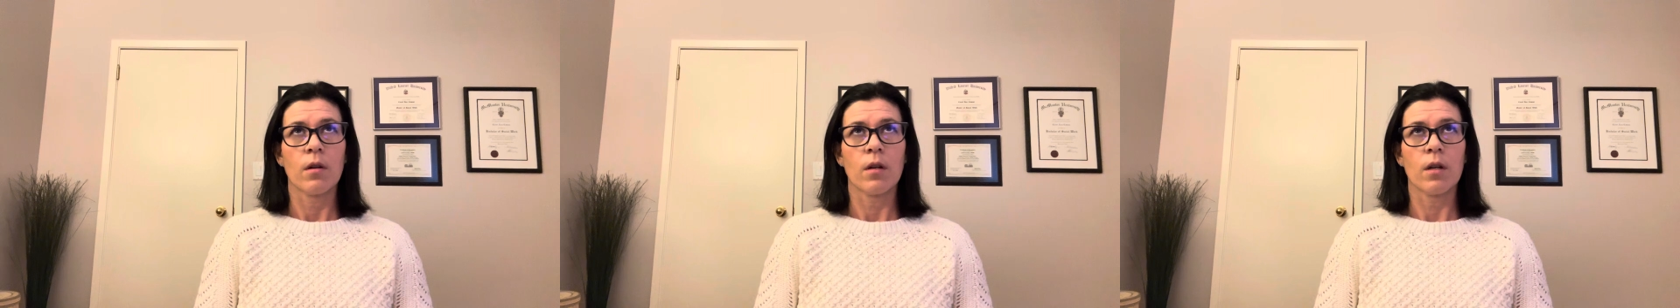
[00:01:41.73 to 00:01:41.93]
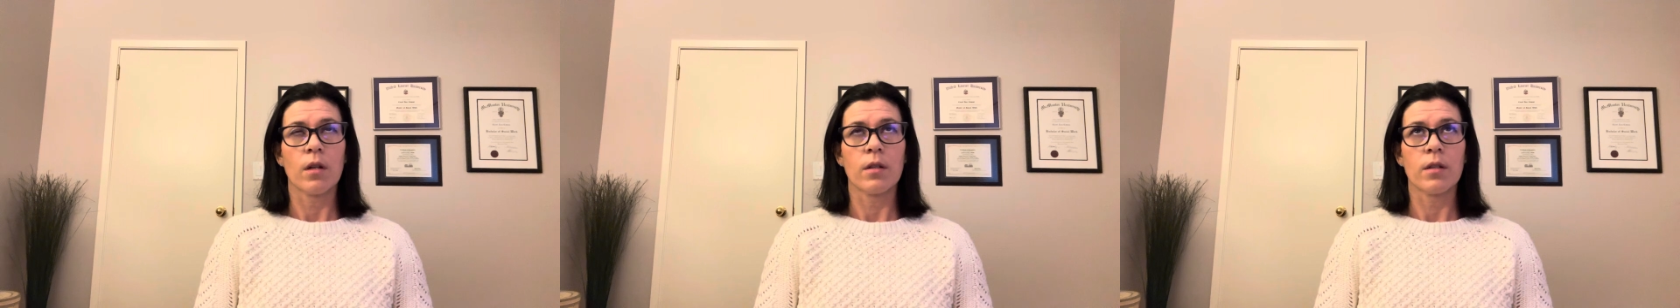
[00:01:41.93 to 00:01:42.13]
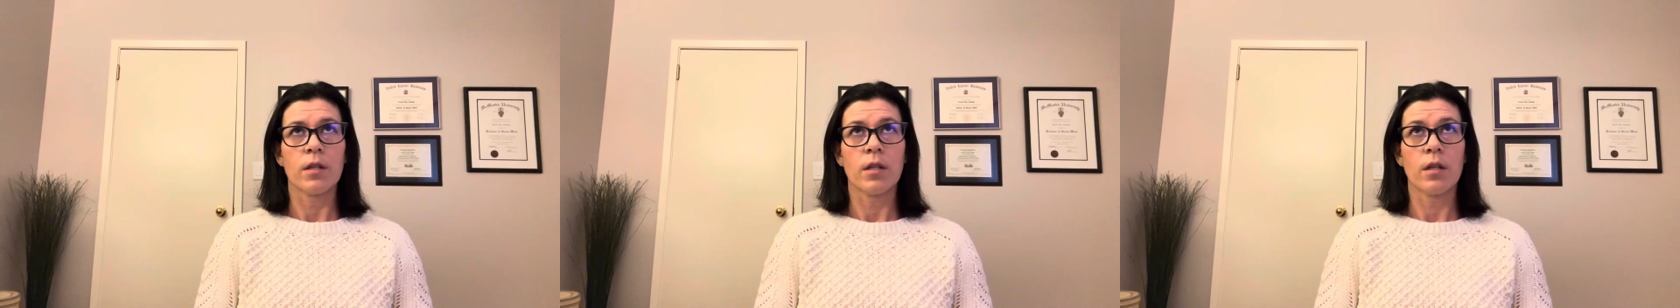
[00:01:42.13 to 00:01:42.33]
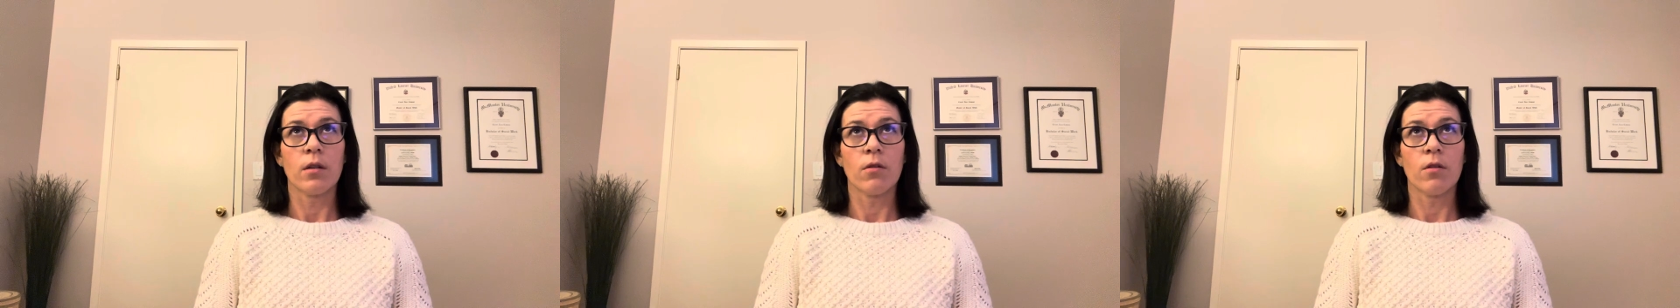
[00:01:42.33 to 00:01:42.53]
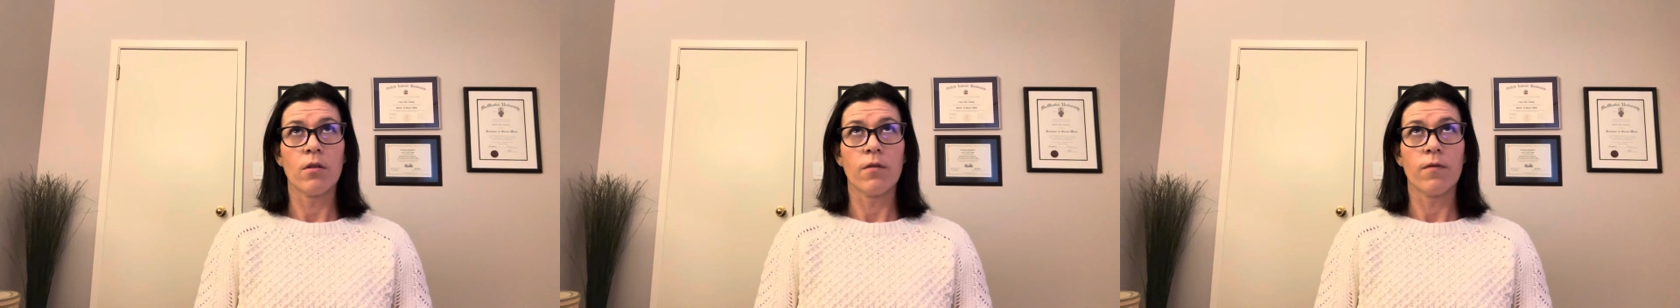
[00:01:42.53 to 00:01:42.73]

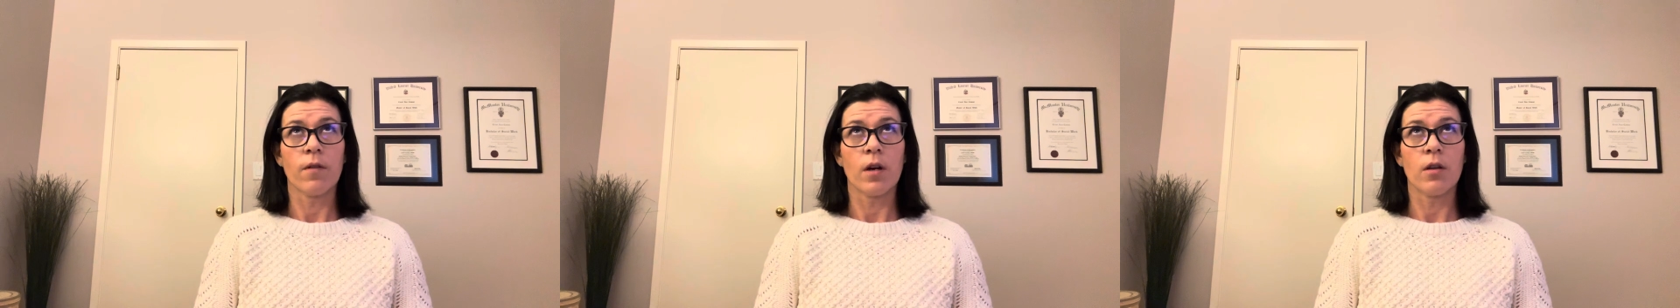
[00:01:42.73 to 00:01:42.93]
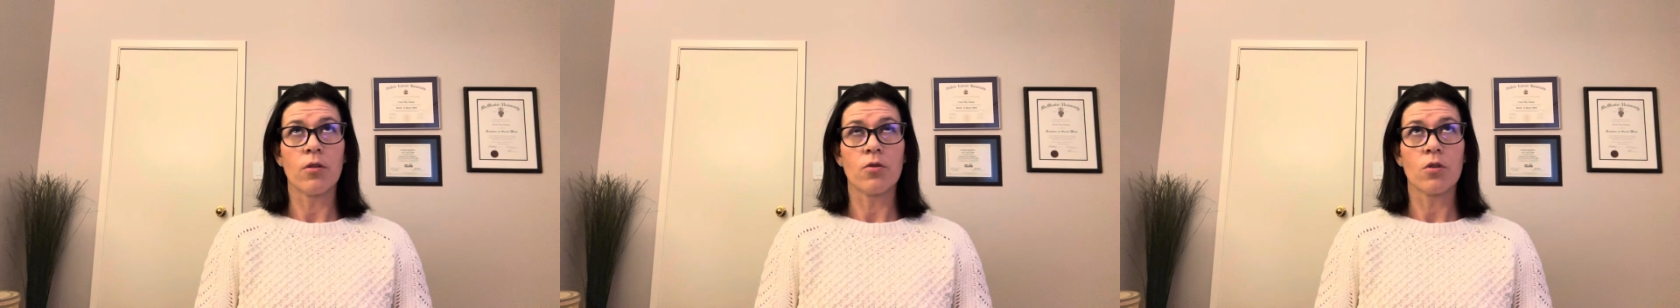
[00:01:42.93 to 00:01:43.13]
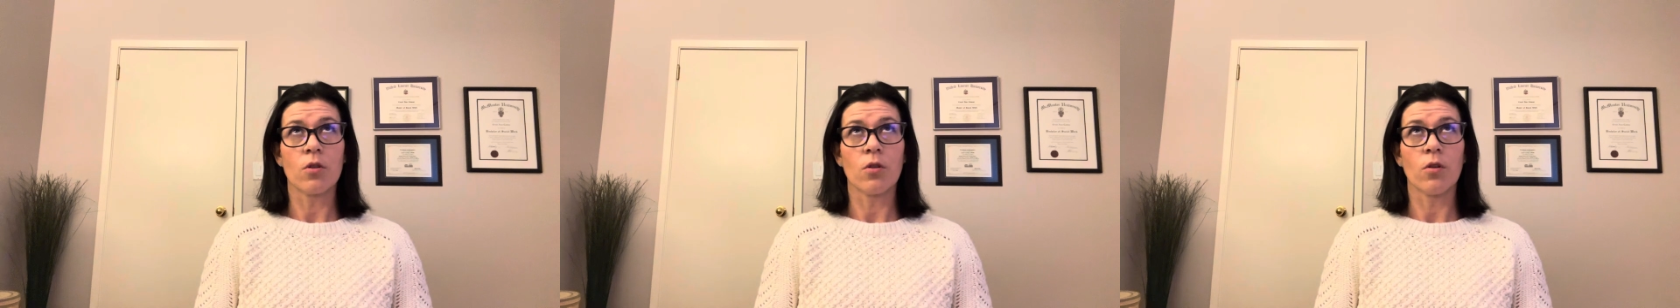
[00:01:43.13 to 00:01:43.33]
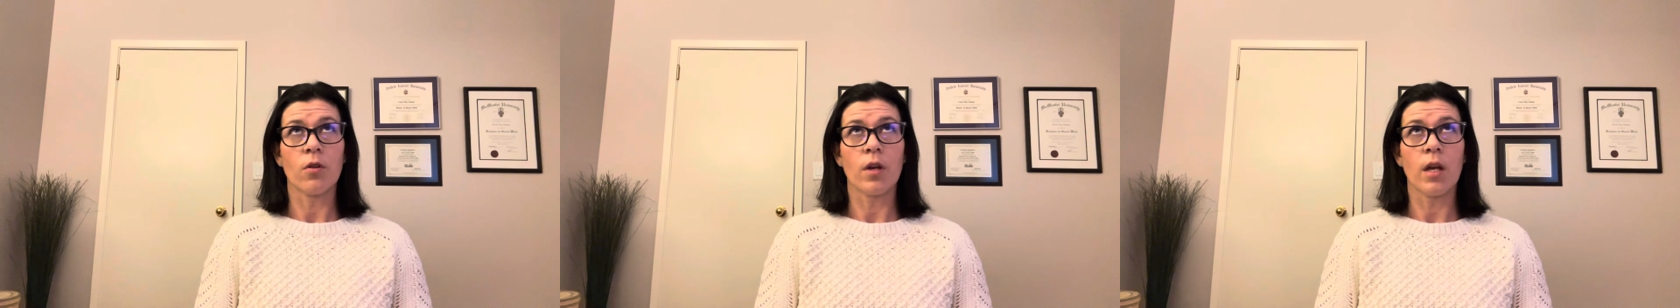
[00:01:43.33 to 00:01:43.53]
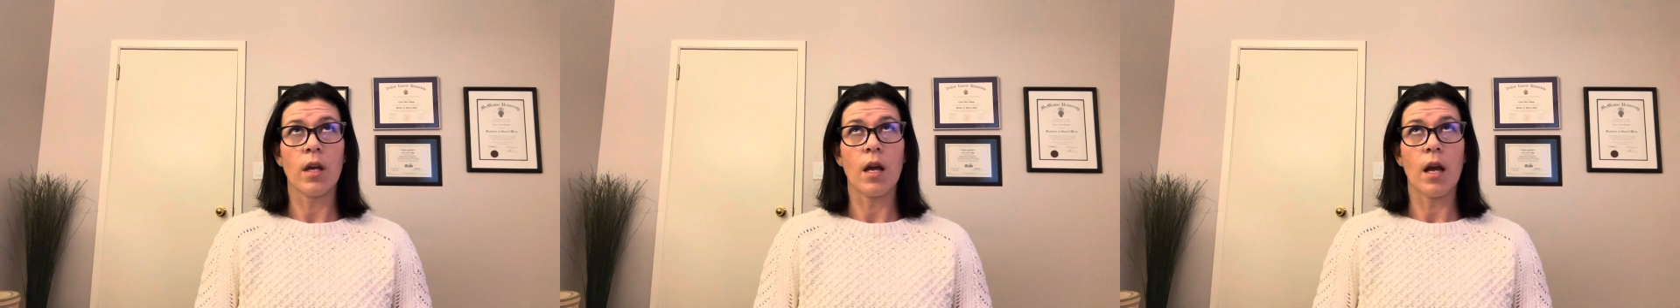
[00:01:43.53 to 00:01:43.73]
until you find that you're
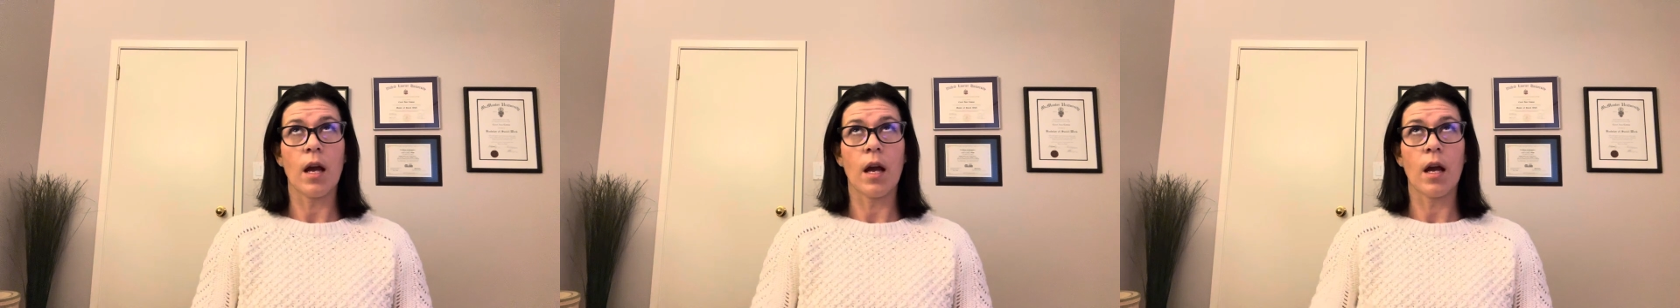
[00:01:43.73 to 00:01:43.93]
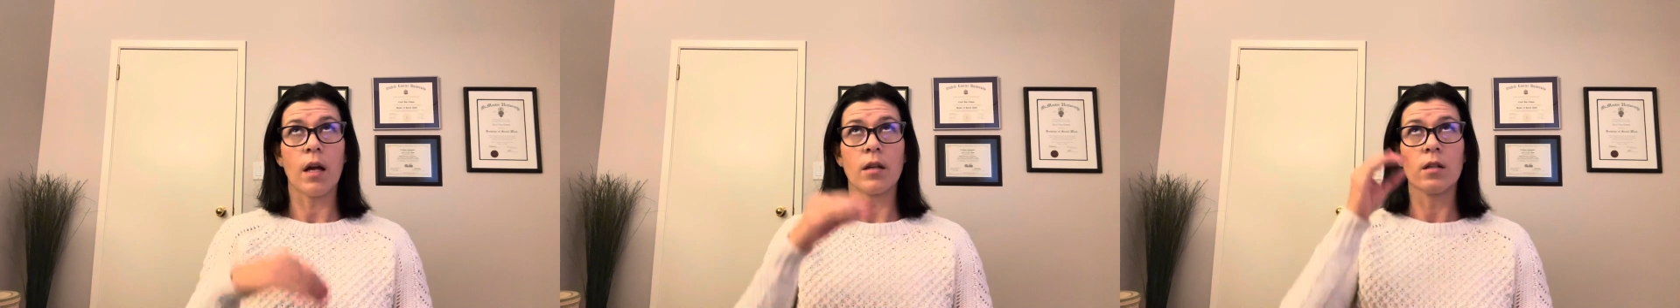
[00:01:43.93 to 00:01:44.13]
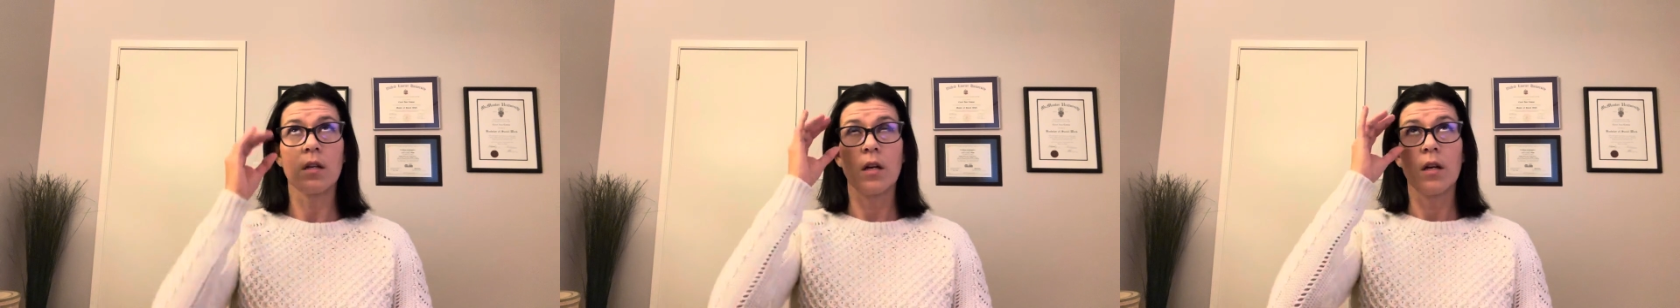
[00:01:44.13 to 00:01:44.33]
looking at